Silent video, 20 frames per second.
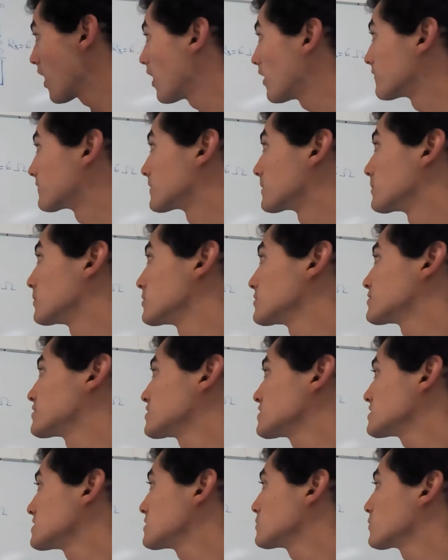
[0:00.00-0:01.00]
of the
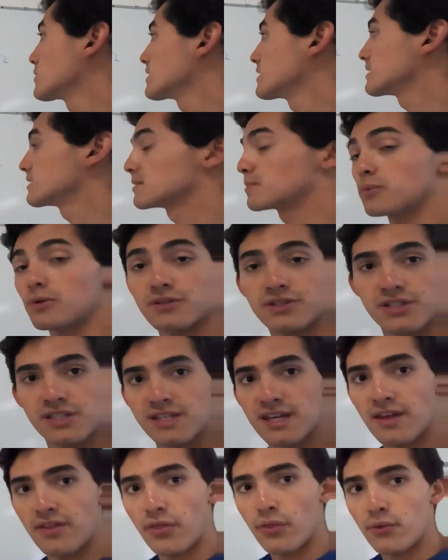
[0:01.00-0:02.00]
voltage in 1 and the
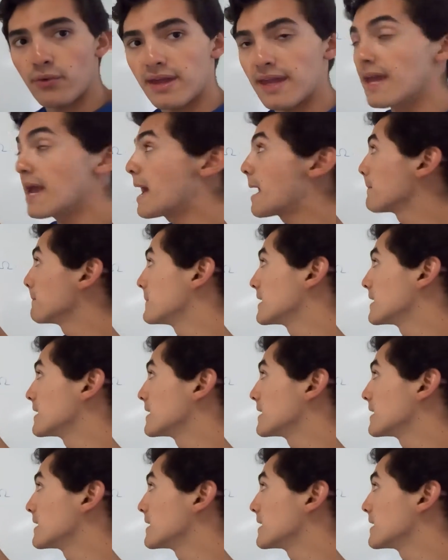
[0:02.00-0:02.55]
voltage in 3,